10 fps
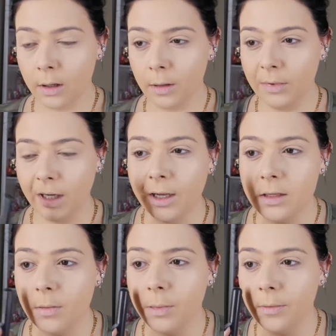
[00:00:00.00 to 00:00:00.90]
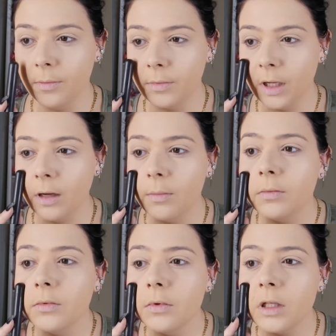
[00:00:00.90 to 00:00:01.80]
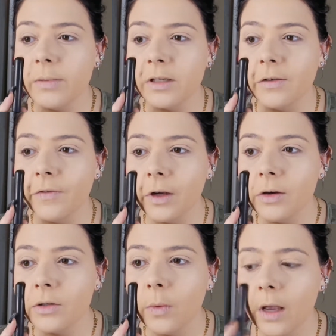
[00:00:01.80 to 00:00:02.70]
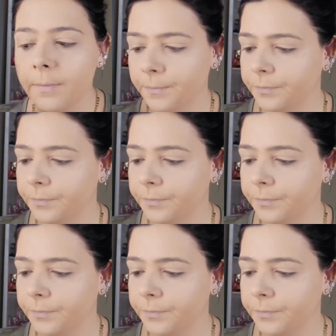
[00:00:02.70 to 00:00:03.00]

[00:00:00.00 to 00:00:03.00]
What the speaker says: I mean, I guess I put, yeah, it's about 2 fingers away.